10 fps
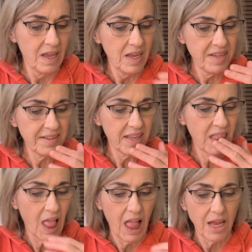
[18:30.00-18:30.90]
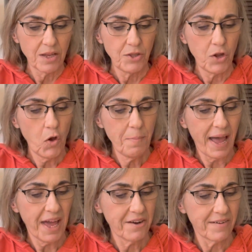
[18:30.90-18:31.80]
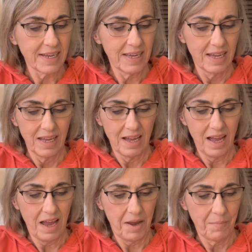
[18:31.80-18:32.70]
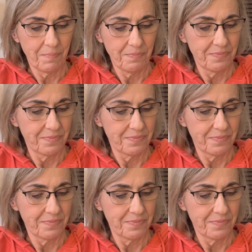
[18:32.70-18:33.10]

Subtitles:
he said no battery. And